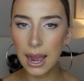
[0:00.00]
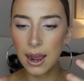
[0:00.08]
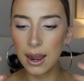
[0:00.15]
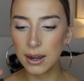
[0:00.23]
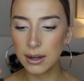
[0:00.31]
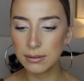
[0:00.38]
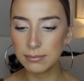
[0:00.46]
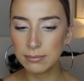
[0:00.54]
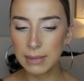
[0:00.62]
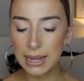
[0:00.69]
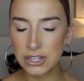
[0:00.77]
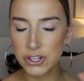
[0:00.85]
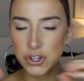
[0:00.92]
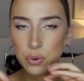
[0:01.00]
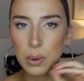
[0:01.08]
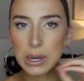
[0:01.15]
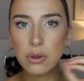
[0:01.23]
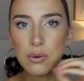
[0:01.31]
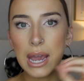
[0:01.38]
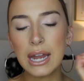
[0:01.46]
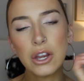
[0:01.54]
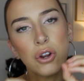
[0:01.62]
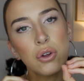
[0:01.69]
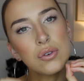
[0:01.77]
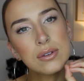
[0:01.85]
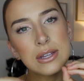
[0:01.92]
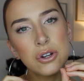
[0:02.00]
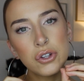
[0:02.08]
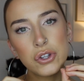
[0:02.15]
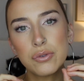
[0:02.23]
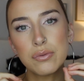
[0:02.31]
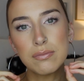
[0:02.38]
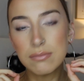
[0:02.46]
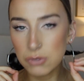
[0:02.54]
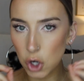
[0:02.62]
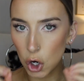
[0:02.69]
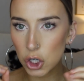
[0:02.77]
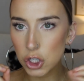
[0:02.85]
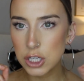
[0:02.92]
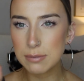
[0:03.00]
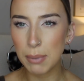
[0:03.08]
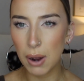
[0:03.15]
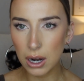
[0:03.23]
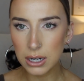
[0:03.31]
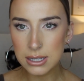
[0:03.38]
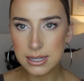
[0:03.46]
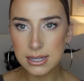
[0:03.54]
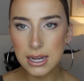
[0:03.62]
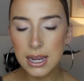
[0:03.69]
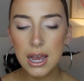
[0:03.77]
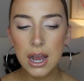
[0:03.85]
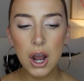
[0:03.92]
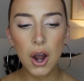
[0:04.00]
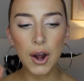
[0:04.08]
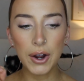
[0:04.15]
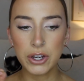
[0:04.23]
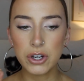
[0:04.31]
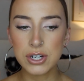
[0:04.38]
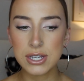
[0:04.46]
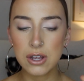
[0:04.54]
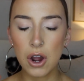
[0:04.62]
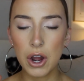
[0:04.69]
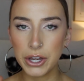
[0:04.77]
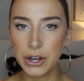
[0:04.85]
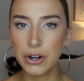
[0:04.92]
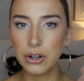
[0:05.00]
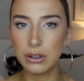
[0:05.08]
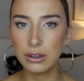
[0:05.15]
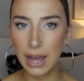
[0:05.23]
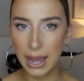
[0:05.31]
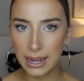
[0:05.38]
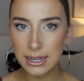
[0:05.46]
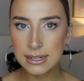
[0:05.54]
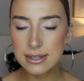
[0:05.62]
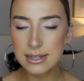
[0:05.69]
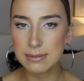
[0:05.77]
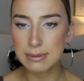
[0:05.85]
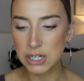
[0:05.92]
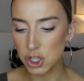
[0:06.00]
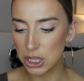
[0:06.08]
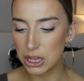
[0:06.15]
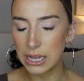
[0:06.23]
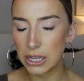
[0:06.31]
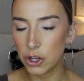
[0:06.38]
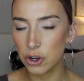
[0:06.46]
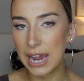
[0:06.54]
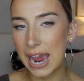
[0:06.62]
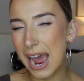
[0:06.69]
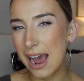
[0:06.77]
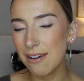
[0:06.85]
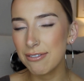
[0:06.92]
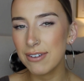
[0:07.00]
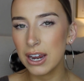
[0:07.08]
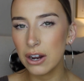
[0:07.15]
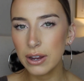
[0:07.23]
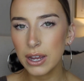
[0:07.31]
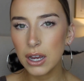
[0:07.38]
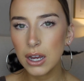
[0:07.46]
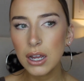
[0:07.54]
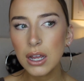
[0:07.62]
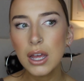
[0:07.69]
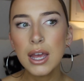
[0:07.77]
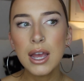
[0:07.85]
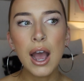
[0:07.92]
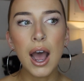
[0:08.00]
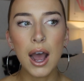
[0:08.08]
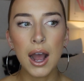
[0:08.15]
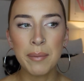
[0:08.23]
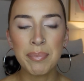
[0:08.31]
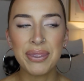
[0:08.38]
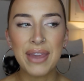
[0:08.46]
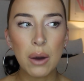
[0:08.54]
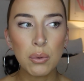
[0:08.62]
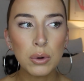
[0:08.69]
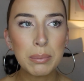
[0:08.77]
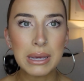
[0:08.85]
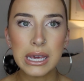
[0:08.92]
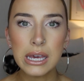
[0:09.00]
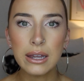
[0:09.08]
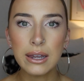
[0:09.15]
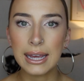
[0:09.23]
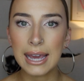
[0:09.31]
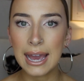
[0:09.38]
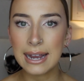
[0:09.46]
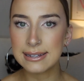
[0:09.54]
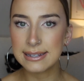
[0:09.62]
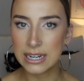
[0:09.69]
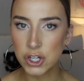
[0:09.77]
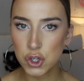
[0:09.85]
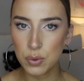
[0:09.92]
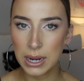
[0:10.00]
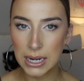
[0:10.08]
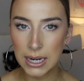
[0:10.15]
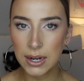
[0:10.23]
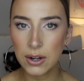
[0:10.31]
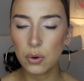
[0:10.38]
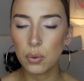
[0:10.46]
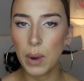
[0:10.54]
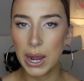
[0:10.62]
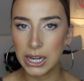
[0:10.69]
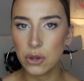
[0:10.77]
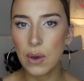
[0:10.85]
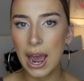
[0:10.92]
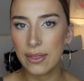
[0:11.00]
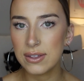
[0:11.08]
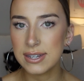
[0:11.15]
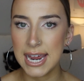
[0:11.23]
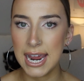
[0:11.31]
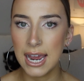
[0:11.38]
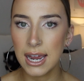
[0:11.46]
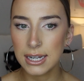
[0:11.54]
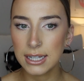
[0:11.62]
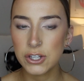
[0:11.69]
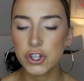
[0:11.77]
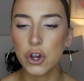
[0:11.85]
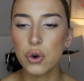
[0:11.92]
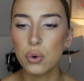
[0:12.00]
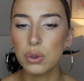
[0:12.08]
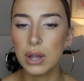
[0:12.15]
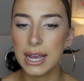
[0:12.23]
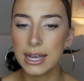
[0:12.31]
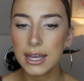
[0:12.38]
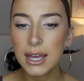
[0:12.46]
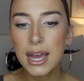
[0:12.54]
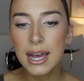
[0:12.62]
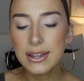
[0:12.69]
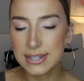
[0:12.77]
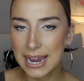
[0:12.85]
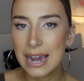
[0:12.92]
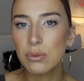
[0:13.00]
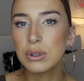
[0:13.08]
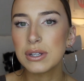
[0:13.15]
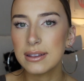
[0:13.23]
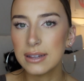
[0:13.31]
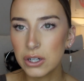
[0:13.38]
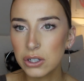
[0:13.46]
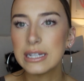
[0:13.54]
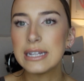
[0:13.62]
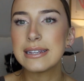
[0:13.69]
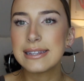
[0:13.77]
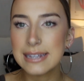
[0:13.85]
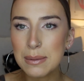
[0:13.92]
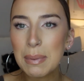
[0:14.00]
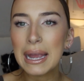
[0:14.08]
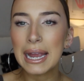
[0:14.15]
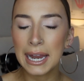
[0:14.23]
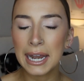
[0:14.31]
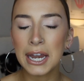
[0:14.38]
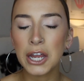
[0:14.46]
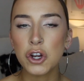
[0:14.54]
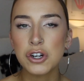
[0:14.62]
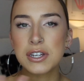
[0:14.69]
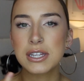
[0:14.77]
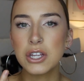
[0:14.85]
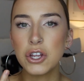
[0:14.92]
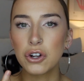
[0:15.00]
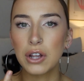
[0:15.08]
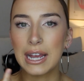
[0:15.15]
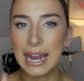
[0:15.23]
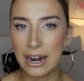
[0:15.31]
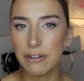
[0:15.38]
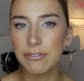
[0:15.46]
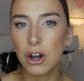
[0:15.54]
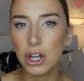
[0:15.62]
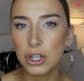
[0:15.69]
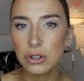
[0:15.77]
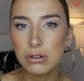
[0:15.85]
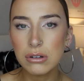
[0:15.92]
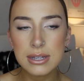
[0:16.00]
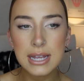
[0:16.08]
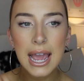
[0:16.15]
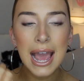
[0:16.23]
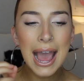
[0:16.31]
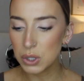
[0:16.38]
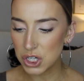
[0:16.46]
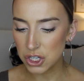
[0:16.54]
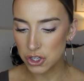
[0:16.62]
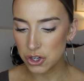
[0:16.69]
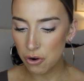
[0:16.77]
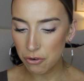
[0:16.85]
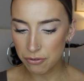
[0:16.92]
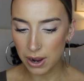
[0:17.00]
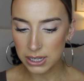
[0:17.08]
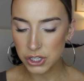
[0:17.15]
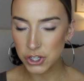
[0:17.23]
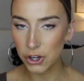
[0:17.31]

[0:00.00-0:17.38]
And so when you get, those little dark spots on your legs, especially your calf area, that will be accentuated when you add the tan. So the tan will literally seep in your hair follicles, which is no fun.